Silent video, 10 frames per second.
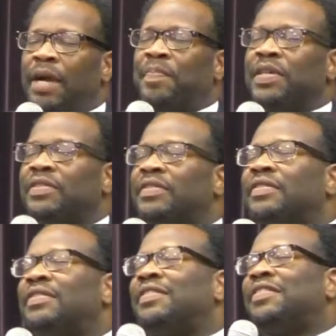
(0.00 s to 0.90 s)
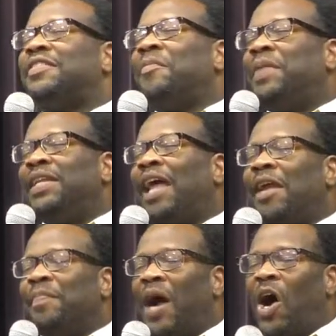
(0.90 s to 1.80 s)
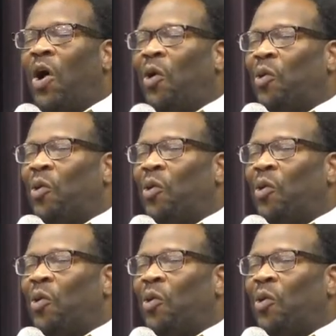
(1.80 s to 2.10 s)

Help us to be like Paul